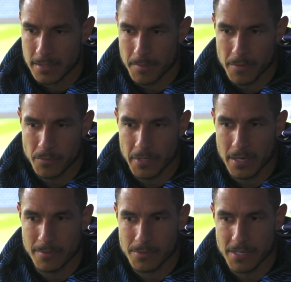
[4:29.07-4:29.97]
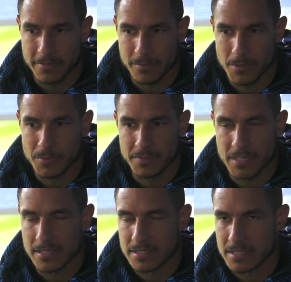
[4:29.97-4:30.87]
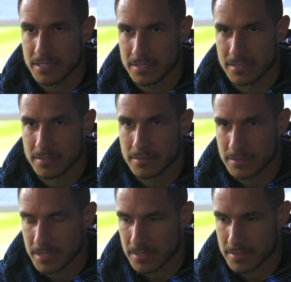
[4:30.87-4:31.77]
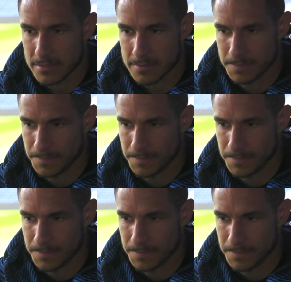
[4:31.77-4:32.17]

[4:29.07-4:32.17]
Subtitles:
the moment we come away from what we've done this season, there's